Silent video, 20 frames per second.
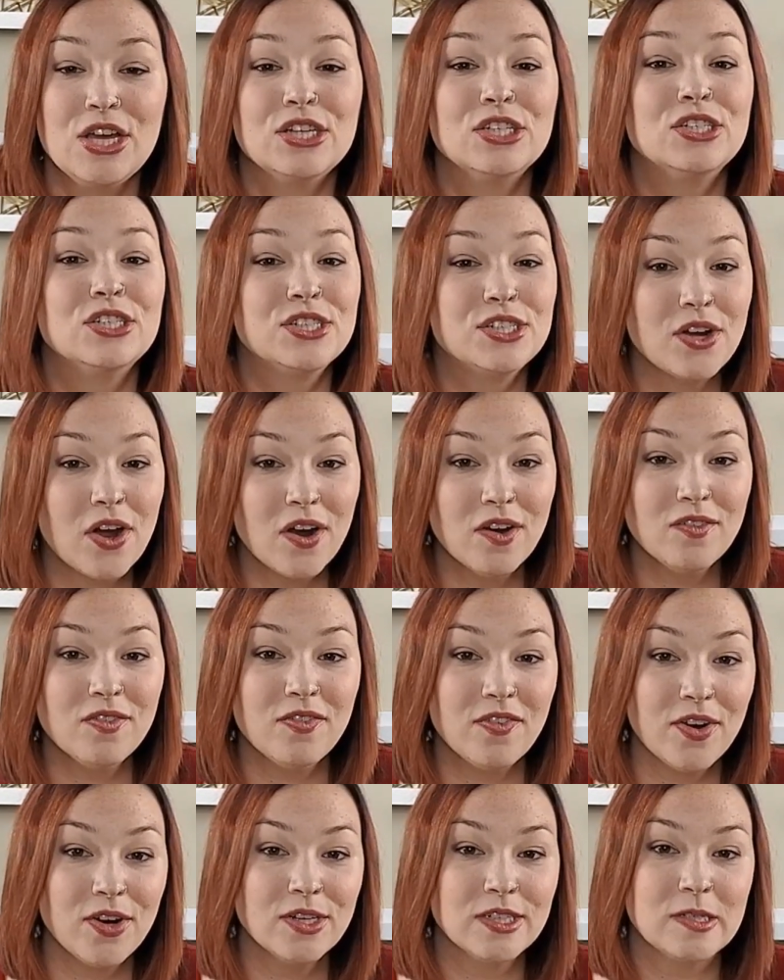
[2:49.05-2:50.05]
Start
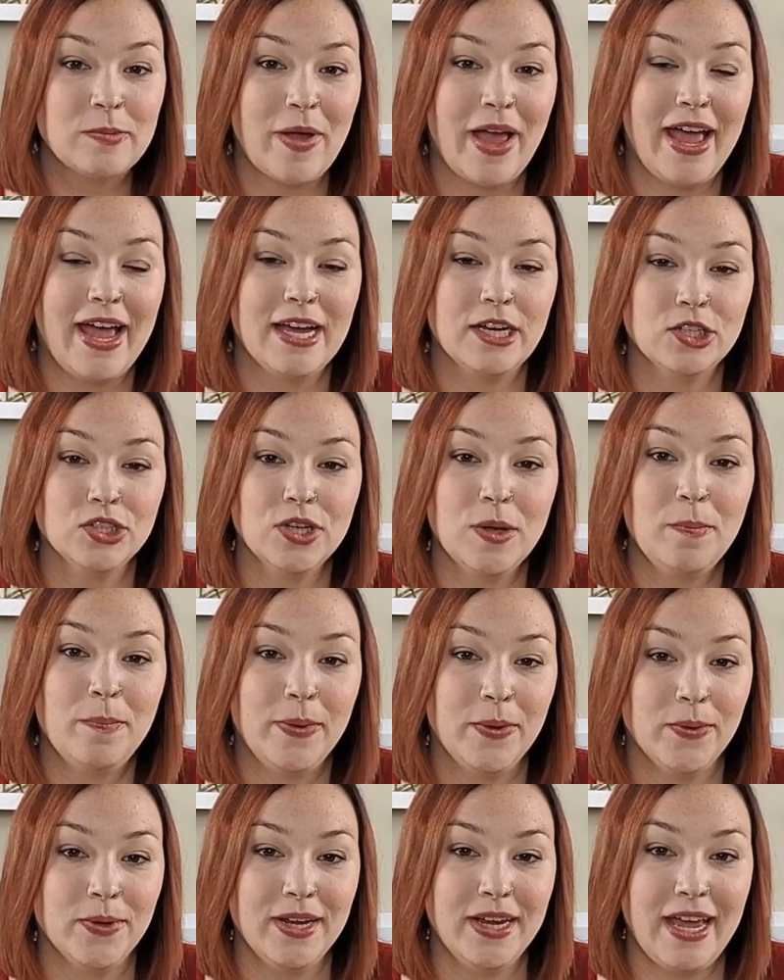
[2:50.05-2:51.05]
first by actually
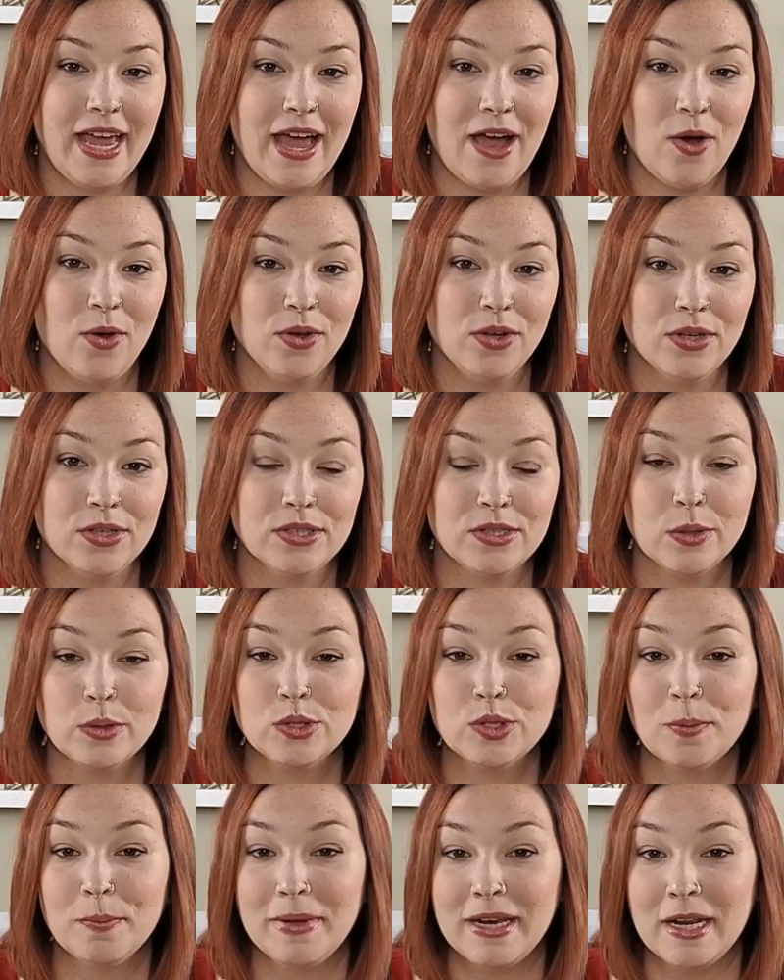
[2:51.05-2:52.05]
building out your
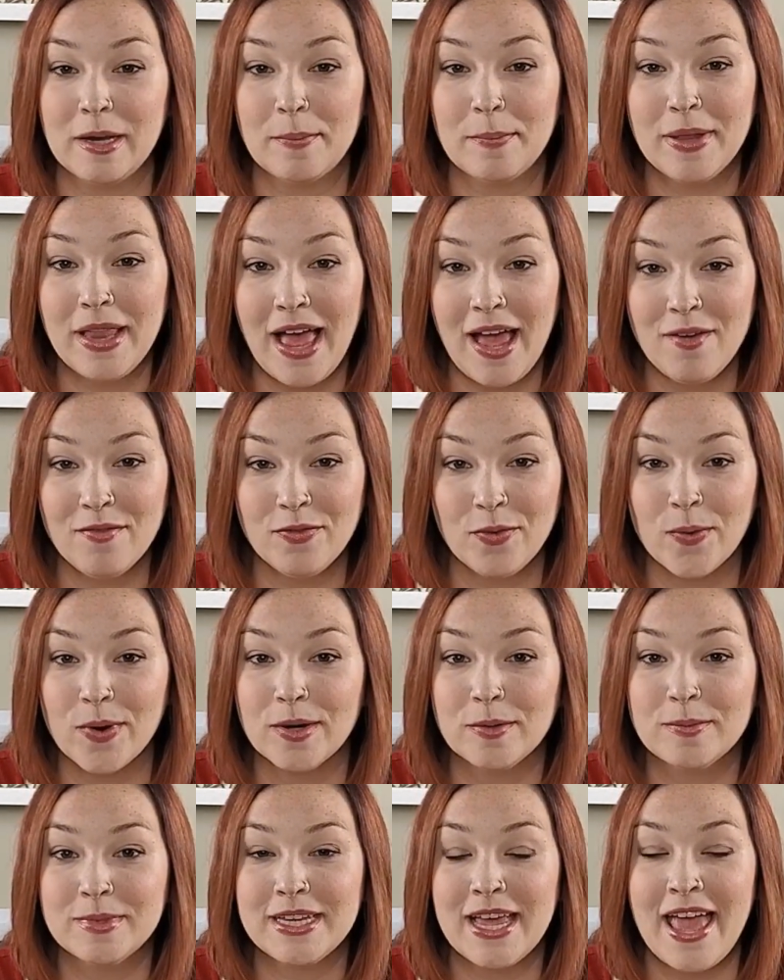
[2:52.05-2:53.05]
social media
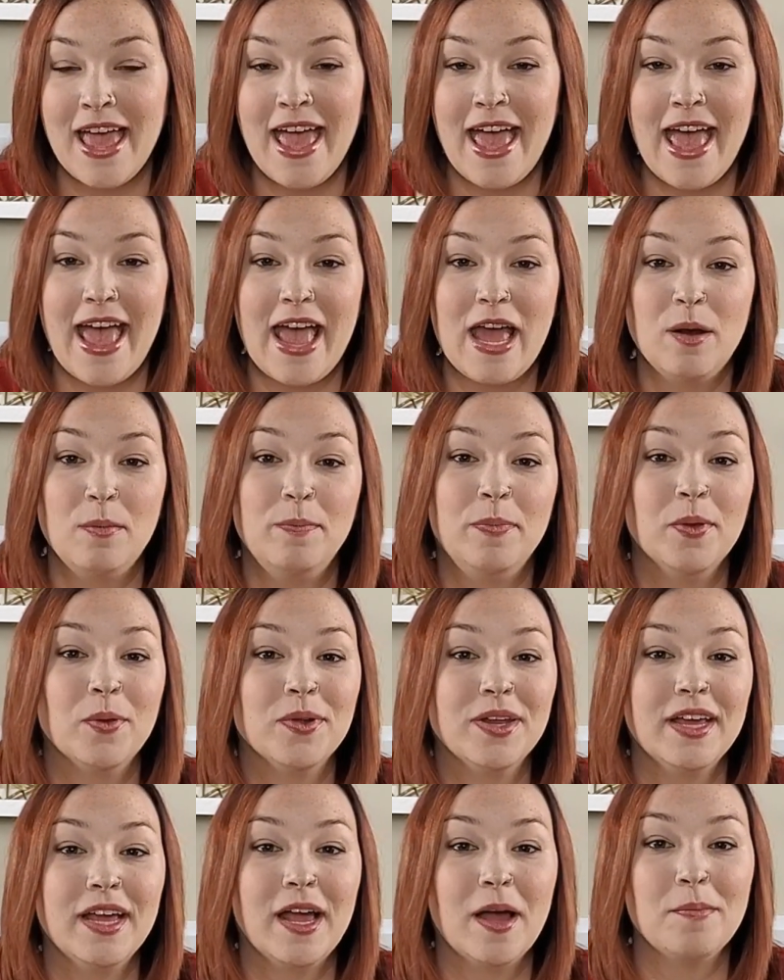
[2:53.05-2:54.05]
platforms and
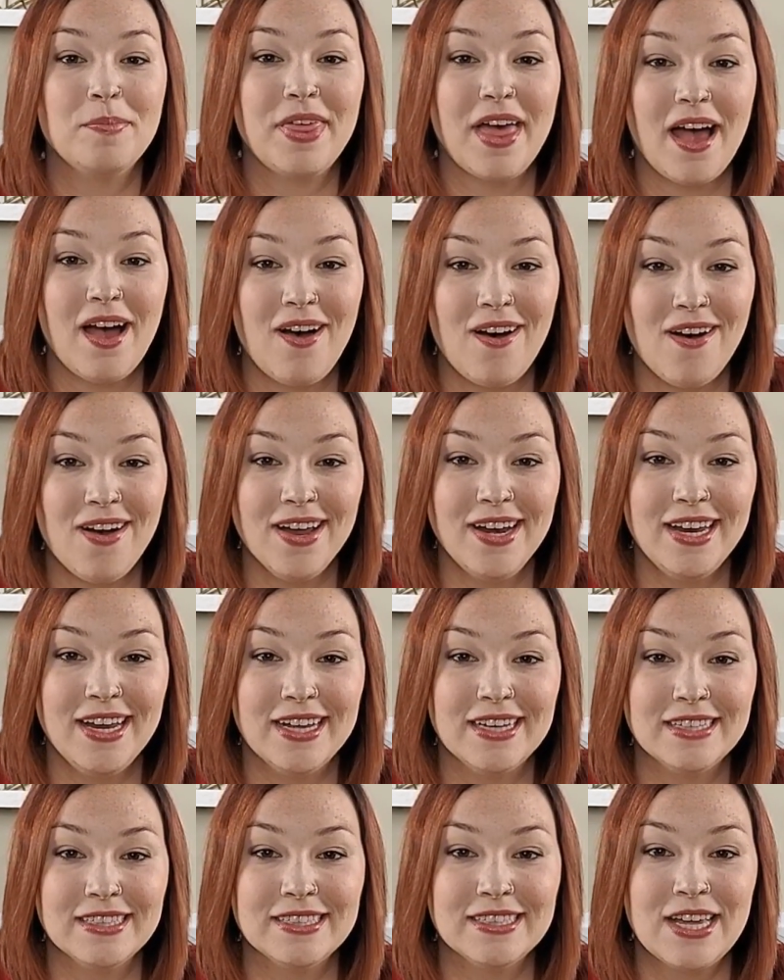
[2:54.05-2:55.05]
building up that
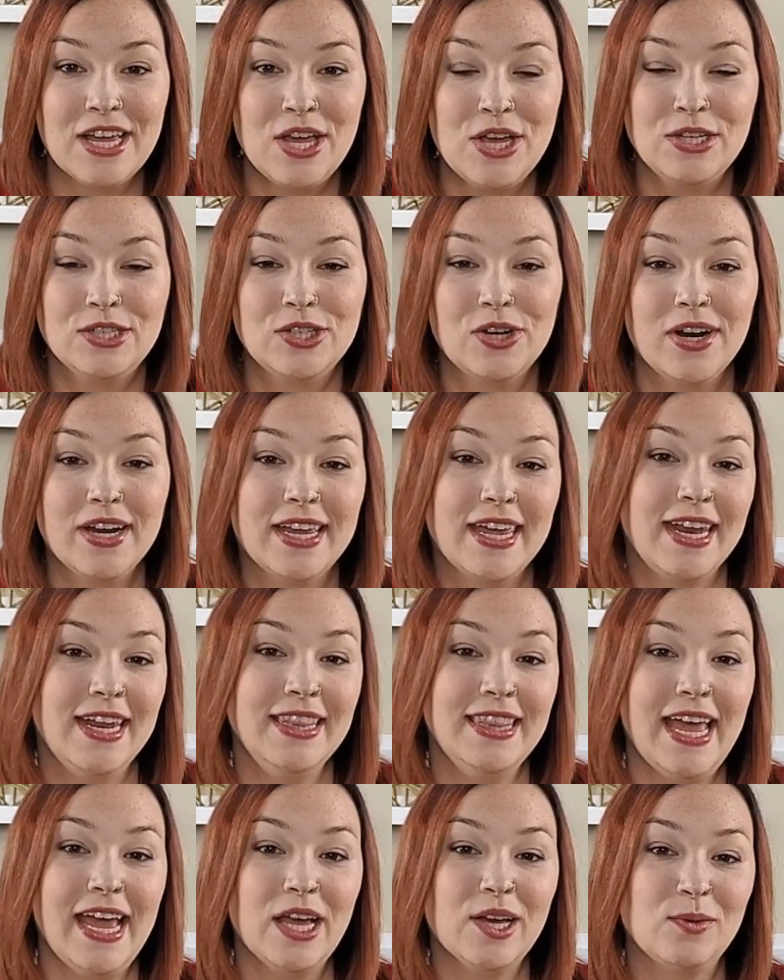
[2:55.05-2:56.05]
audience. Start
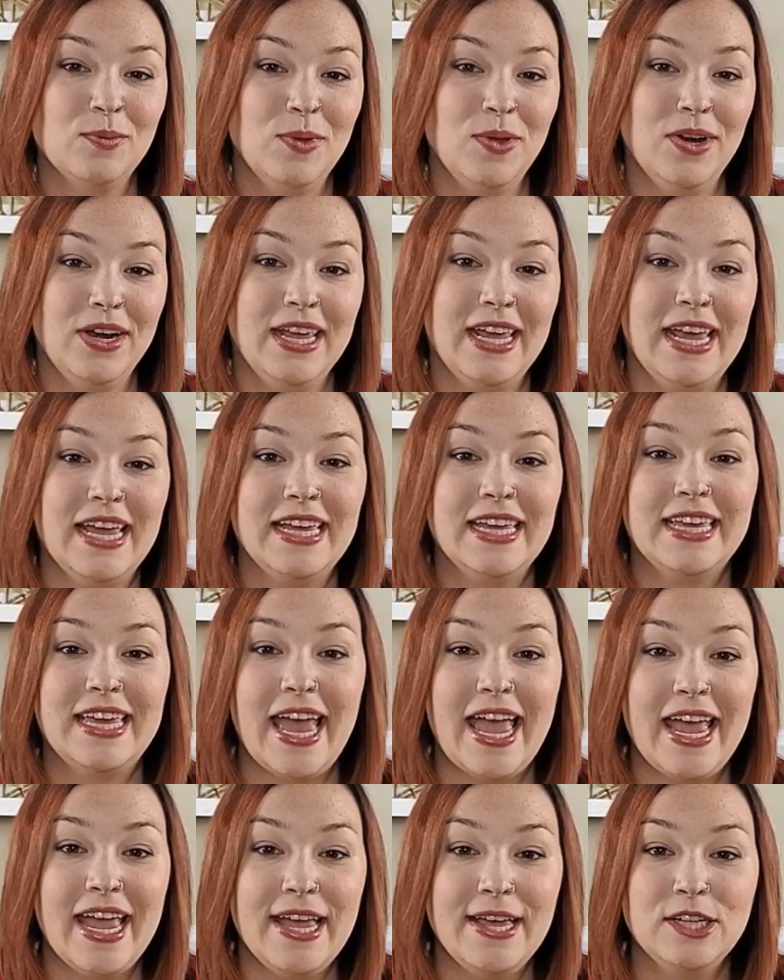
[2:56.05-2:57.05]
getting that community
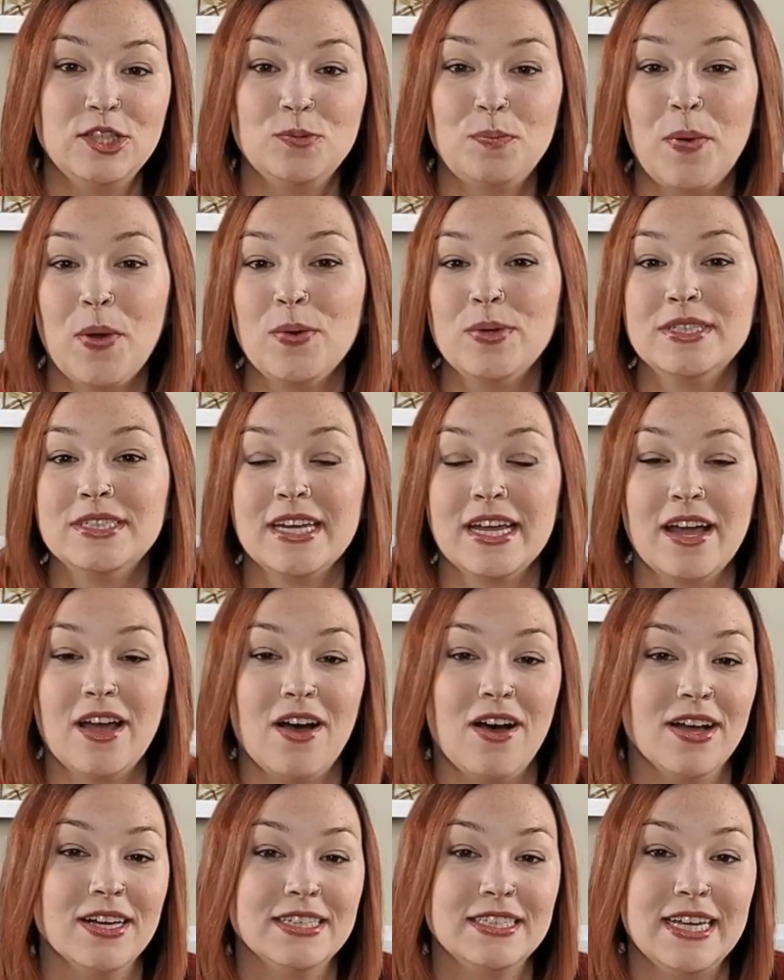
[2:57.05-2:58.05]
engaged, posting
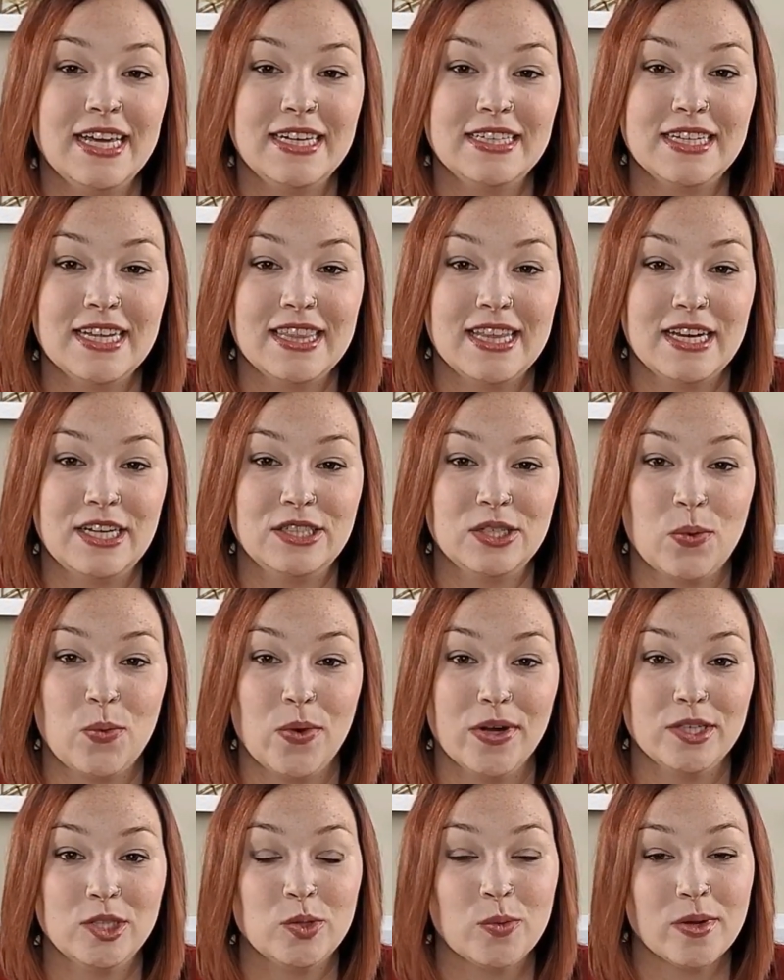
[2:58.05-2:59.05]
content that's
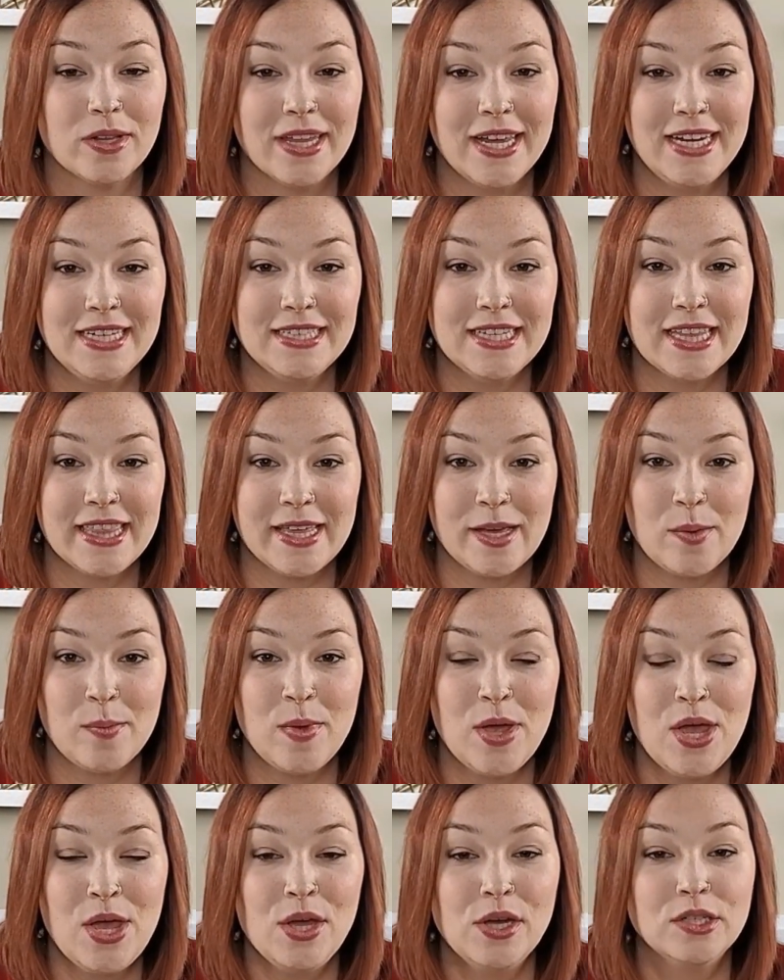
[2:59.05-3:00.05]
going to relate to them
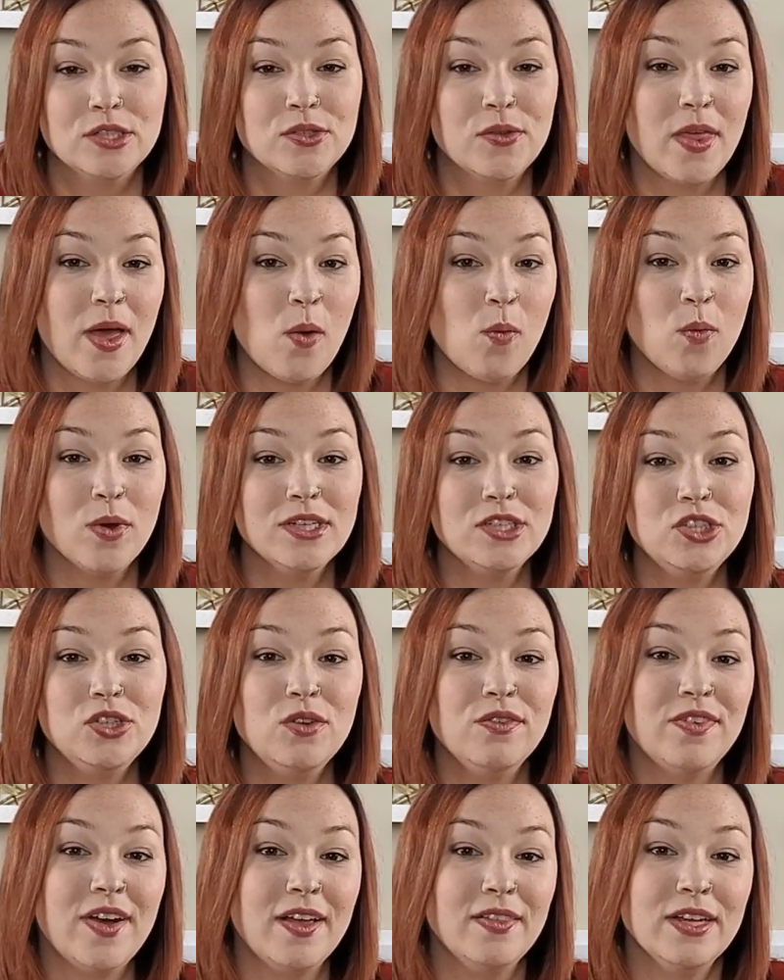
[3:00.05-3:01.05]
so that once
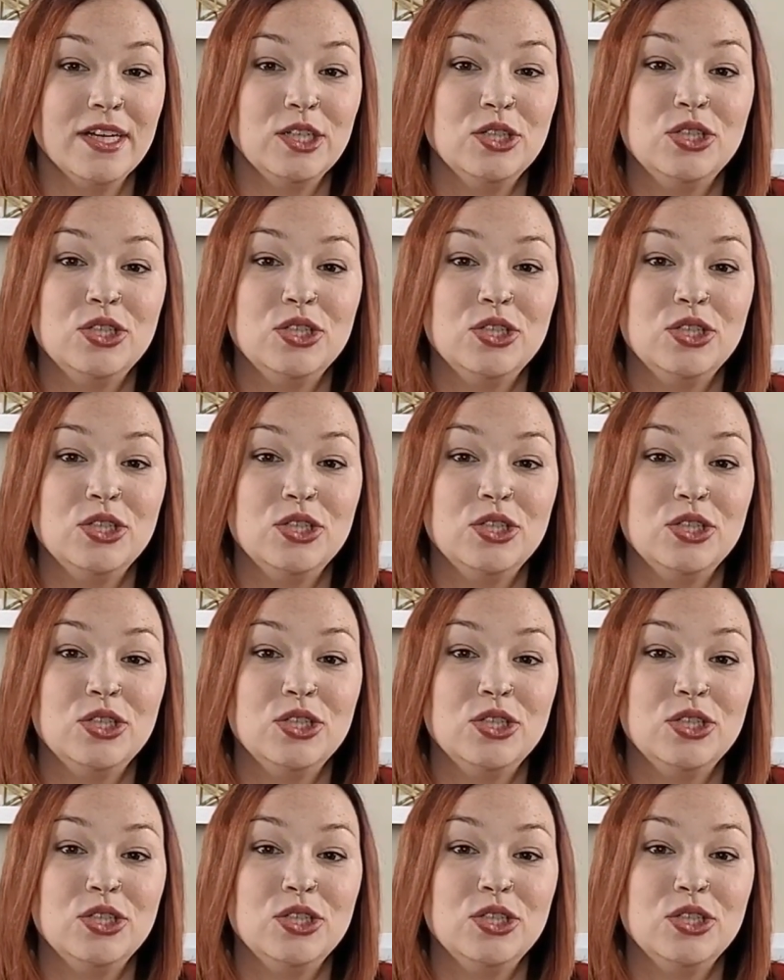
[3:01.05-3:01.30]
you finally